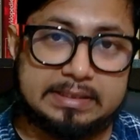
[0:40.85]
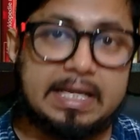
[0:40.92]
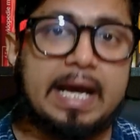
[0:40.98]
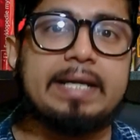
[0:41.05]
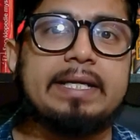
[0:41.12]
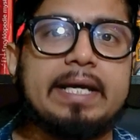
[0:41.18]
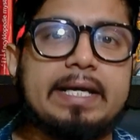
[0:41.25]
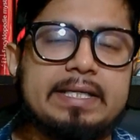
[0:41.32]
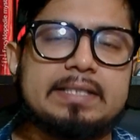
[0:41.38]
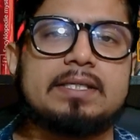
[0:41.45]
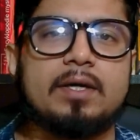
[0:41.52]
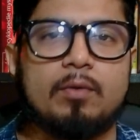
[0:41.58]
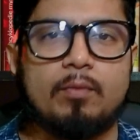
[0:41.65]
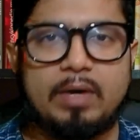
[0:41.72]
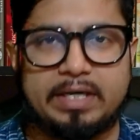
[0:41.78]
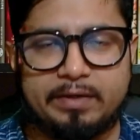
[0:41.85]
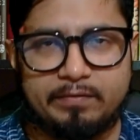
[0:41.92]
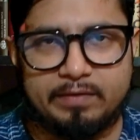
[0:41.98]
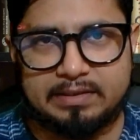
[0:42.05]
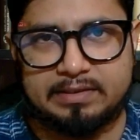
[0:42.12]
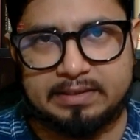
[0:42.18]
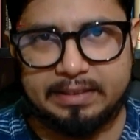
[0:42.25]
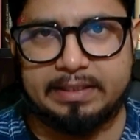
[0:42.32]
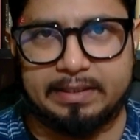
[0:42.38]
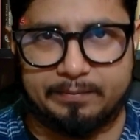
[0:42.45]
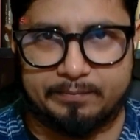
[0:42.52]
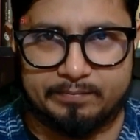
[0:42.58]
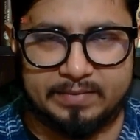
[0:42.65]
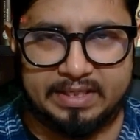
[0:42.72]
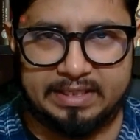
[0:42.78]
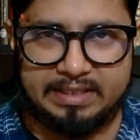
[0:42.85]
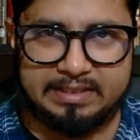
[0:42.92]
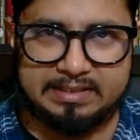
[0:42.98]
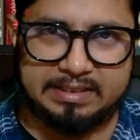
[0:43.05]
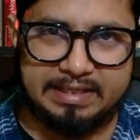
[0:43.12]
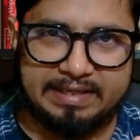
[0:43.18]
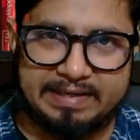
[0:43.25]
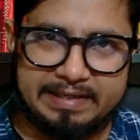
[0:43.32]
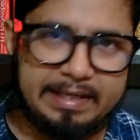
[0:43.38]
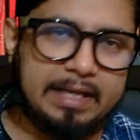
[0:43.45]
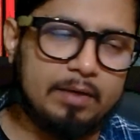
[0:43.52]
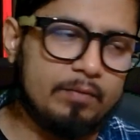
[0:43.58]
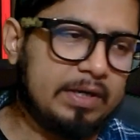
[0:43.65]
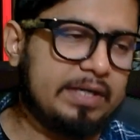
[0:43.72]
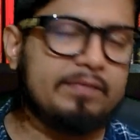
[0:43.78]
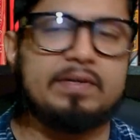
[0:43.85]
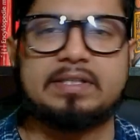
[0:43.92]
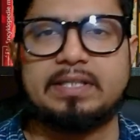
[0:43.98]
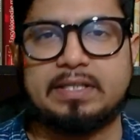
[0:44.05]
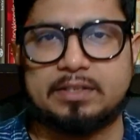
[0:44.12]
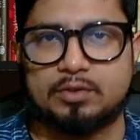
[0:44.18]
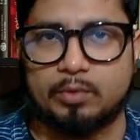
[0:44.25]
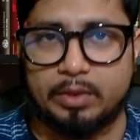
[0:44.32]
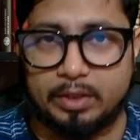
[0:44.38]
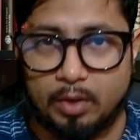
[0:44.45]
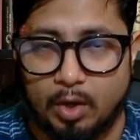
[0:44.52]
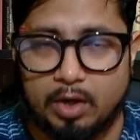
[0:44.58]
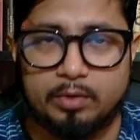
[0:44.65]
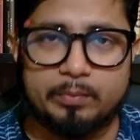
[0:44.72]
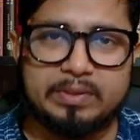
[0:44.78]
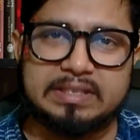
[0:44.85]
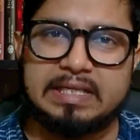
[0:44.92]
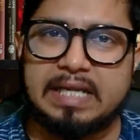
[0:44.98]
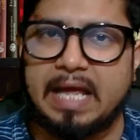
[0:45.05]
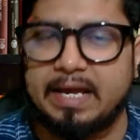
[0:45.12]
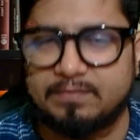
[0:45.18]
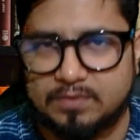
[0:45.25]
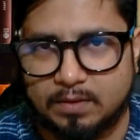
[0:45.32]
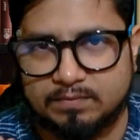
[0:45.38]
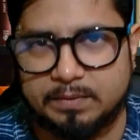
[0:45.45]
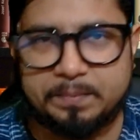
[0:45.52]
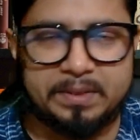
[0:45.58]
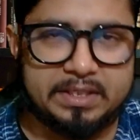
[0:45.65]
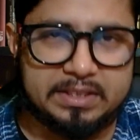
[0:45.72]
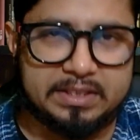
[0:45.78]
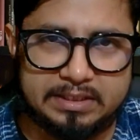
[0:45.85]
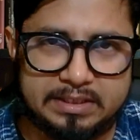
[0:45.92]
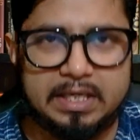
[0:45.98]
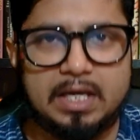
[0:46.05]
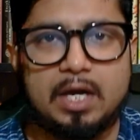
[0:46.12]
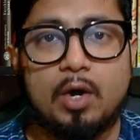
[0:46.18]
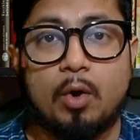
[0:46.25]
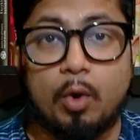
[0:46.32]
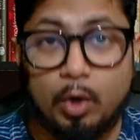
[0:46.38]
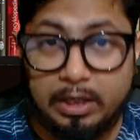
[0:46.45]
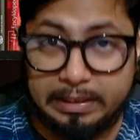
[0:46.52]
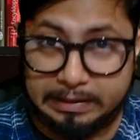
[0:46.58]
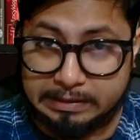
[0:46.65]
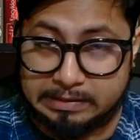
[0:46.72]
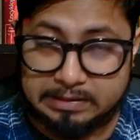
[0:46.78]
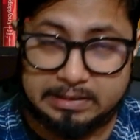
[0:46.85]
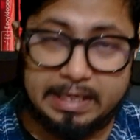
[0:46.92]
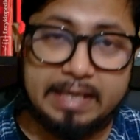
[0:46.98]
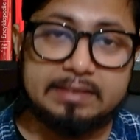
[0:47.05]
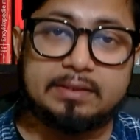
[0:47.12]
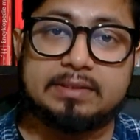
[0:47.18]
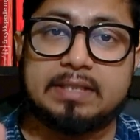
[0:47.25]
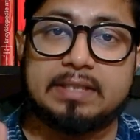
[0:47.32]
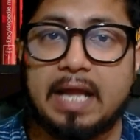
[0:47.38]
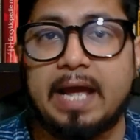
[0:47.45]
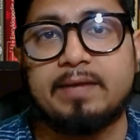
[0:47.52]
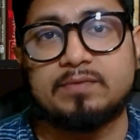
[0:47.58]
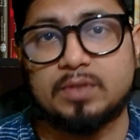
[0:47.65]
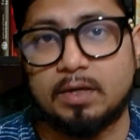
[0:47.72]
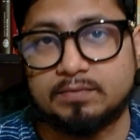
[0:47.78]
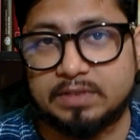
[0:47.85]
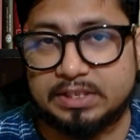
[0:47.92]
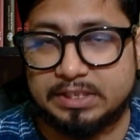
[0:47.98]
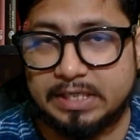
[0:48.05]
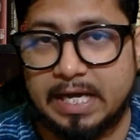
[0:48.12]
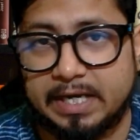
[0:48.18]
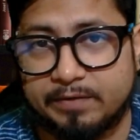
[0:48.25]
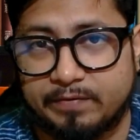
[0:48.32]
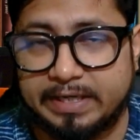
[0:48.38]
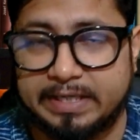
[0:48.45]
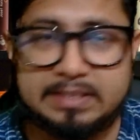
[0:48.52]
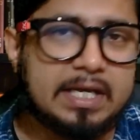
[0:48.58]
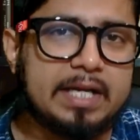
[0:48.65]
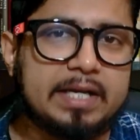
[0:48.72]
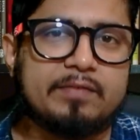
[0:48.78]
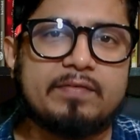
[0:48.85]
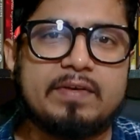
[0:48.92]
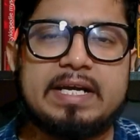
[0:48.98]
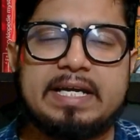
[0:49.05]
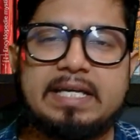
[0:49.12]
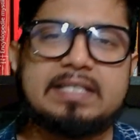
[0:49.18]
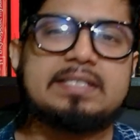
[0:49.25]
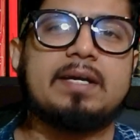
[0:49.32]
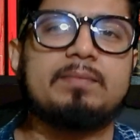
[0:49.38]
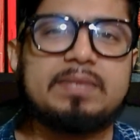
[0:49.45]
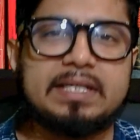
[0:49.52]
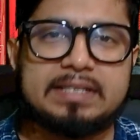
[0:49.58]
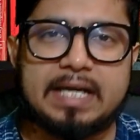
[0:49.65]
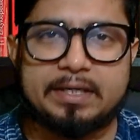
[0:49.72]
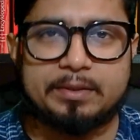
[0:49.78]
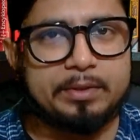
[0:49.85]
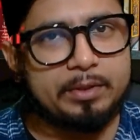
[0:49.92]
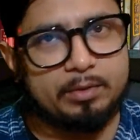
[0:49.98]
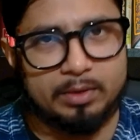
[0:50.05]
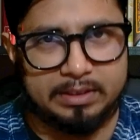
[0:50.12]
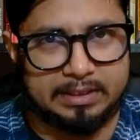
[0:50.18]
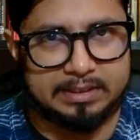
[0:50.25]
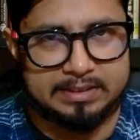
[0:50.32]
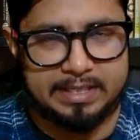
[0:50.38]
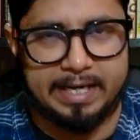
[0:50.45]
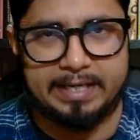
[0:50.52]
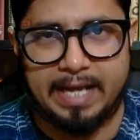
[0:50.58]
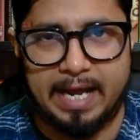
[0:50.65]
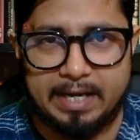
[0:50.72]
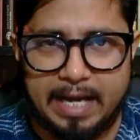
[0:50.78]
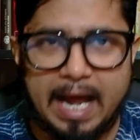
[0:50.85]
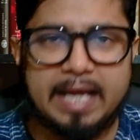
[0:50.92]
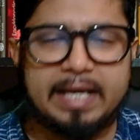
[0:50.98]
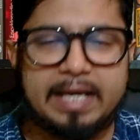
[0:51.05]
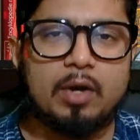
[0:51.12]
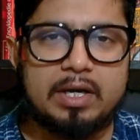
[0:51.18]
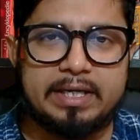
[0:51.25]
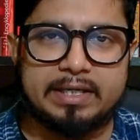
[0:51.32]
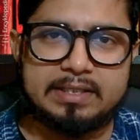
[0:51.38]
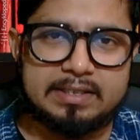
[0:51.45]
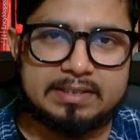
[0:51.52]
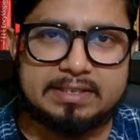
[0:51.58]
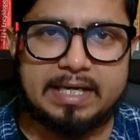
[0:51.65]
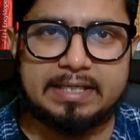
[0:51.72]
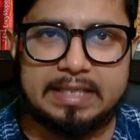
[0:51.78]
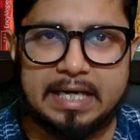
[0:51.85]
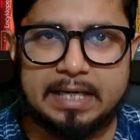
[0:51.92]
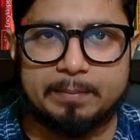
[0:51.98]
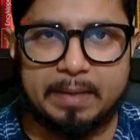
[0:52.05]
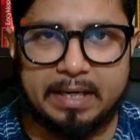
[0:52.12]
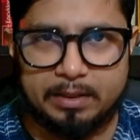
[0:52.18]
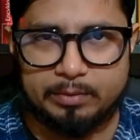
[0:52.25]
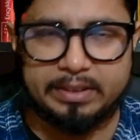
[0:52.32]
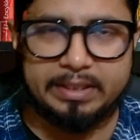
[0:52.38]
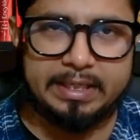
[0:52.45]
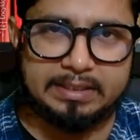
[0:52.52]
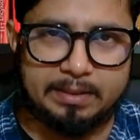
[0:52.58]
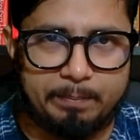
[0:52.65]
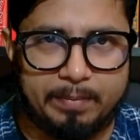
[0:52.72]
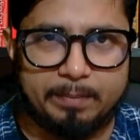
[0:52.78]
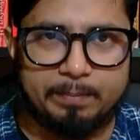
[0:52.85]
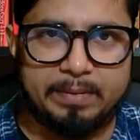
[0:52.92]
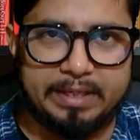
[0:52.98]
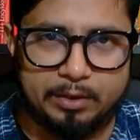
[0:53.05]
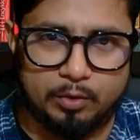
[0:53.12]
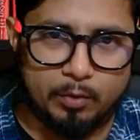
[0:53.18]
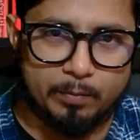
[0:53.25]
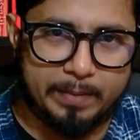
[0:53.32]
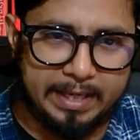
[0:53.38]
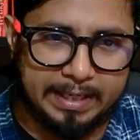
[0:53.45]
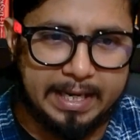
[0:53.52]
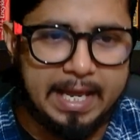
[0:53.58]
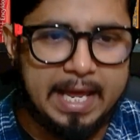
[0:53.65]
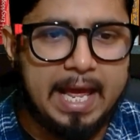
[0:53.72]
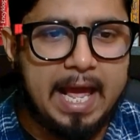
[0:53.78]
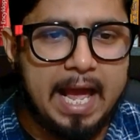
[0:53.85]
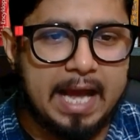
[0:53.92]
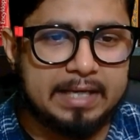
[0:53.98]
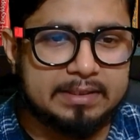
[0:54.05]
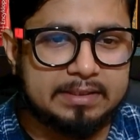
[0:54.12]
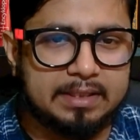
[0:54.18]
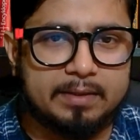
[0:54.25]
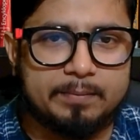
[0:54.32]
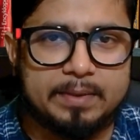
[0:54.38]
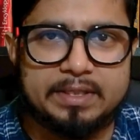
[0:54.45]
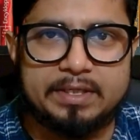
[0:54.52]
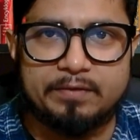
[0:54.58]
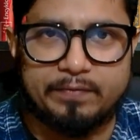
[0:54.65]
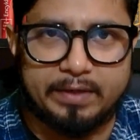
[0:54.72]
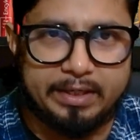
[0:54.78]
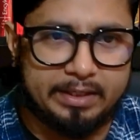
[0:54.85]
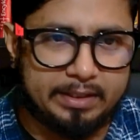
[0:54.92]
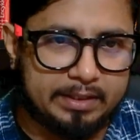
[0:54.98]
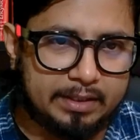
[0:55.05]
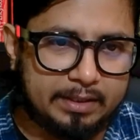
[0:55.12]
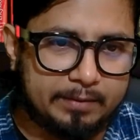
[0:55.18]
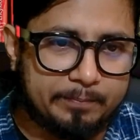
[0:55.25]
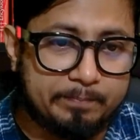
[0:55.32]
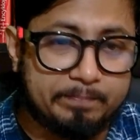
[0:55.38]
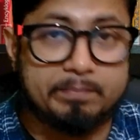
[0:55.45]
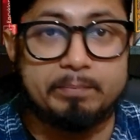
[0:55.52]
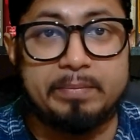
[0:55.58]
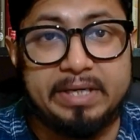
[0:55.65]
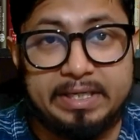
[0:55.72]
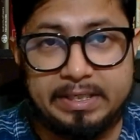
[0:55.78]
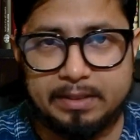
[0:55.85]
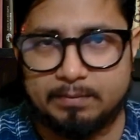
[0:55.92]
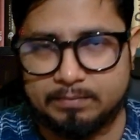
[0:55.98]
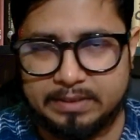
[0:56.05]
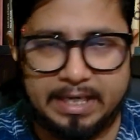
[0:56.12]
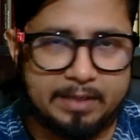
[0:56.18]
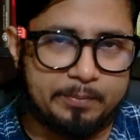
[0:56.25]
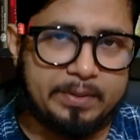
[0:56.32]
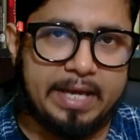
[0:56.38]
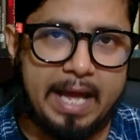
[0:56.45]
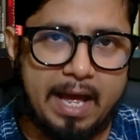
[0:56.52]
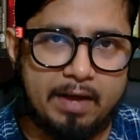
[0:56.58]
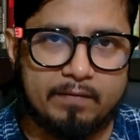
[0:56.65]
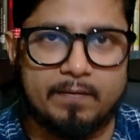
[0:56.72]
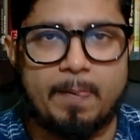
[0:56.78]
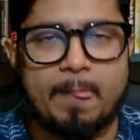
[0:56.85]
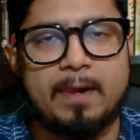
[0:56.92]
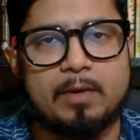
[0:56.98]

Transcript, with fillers: The idea is whatever thing is real, whatever thing is going on with the lives of the PhD holders and in the lives of the JRF and SRF is something that you need to understand. And I can only understand that by looking at the public domain and the different uh, medium that we have.